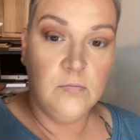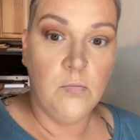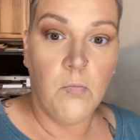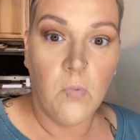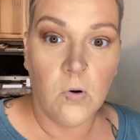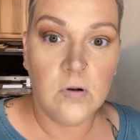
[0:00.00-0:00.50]

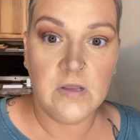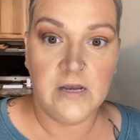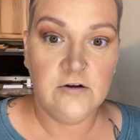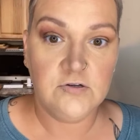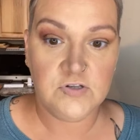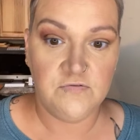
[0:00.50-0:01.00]
more
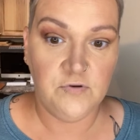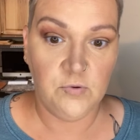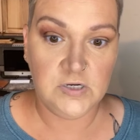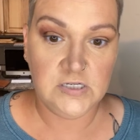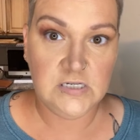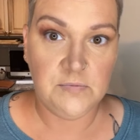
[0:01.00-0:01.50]
layers if you
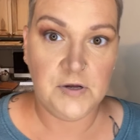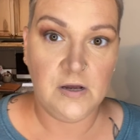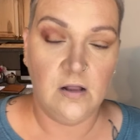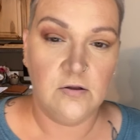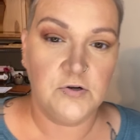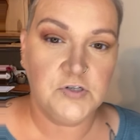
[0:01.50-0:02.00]
want to deepen
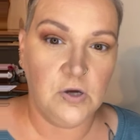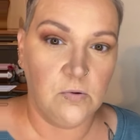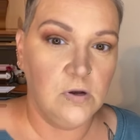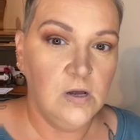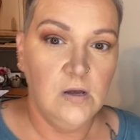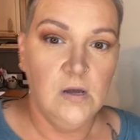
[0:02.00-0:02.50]
color.
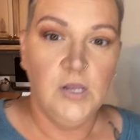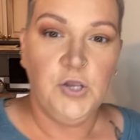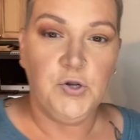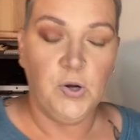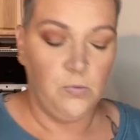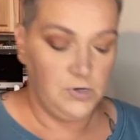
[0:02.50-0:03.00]

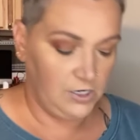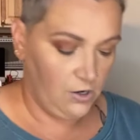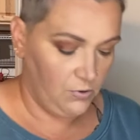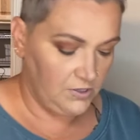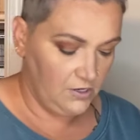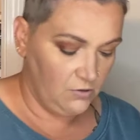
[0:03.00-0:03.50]
You don't want to
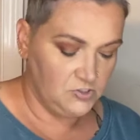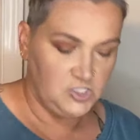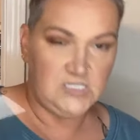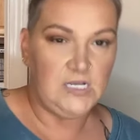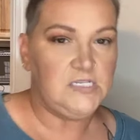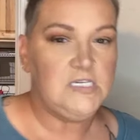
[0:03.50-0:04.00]
go in there with
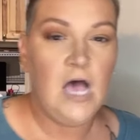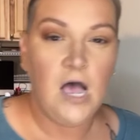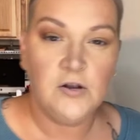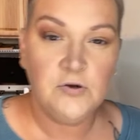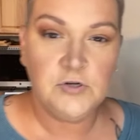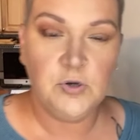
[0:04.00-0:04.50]
just a
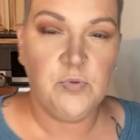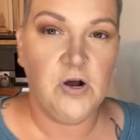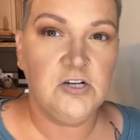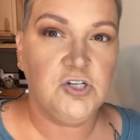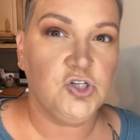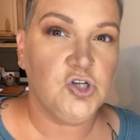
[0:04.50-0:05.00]
ton on your
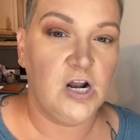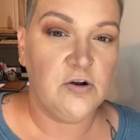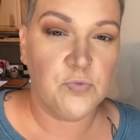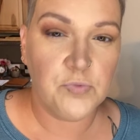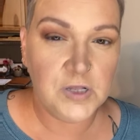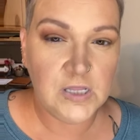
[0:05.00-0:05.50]
brush and try to
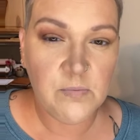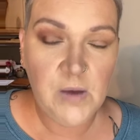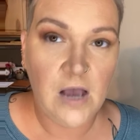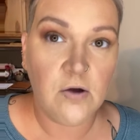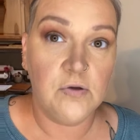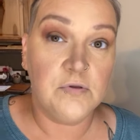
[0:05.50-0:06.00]
really
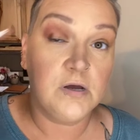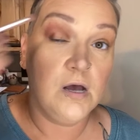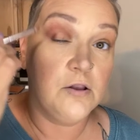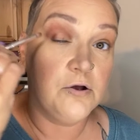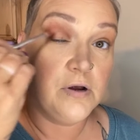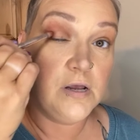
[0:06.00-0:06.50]
pack on the
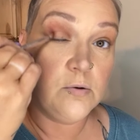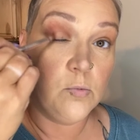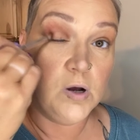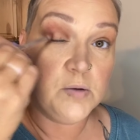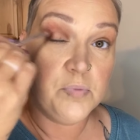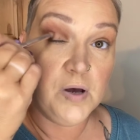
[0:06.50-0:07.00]
color in
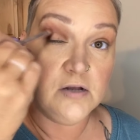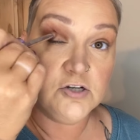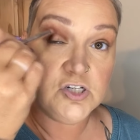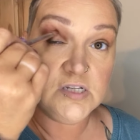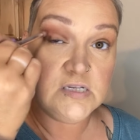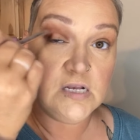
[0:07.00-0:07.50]
one
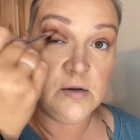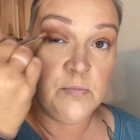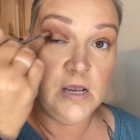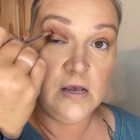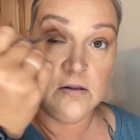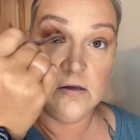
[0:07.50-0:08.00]
punch. It's going to
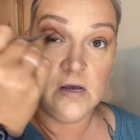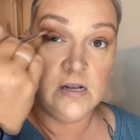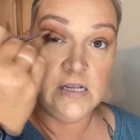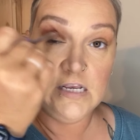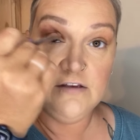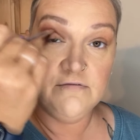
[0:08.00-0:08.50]
make it look
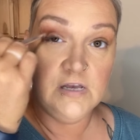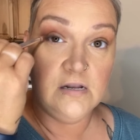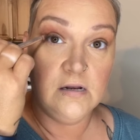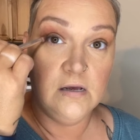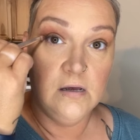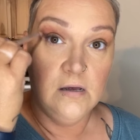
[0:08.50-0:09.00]

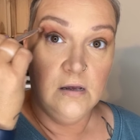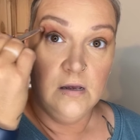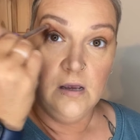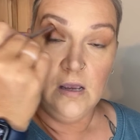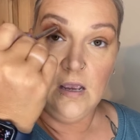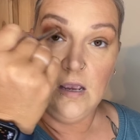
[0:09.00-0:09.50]
uneven,
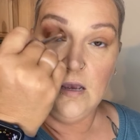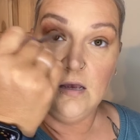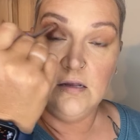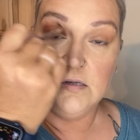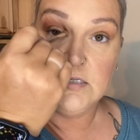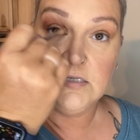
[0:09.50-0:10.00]

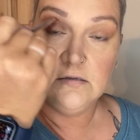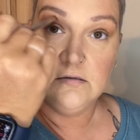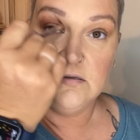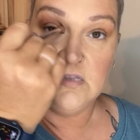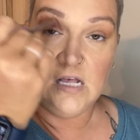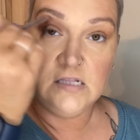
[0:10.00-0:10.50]
and
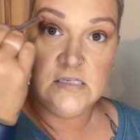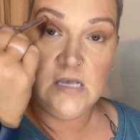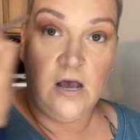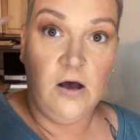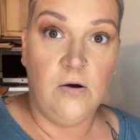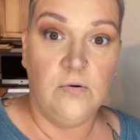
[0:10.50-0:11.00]
that's
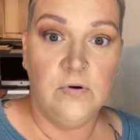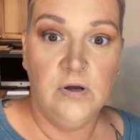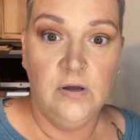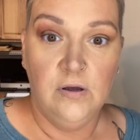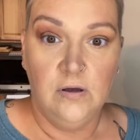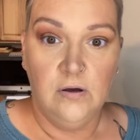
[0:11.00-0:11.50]
how
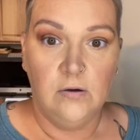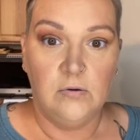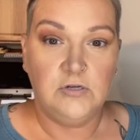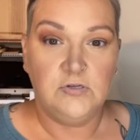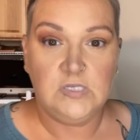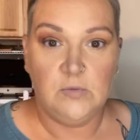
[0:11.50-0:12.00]

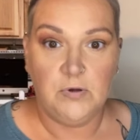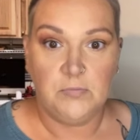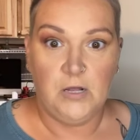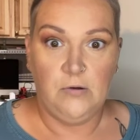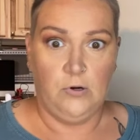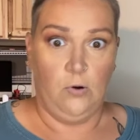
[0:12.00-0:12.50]
when you see pop
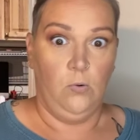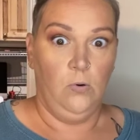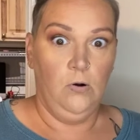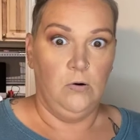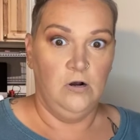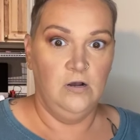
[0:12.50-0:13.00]
out you go,
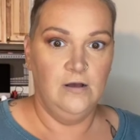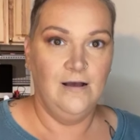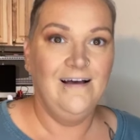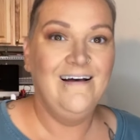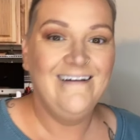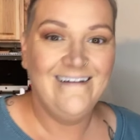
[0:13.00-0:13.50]
whoa,
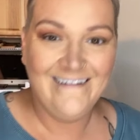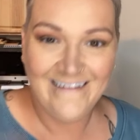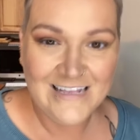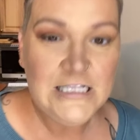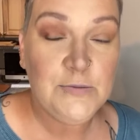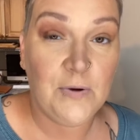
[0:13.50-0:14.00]

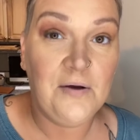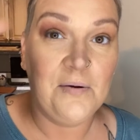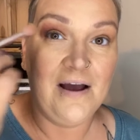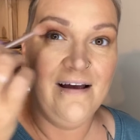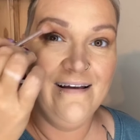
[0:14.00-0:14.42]
that's probably why.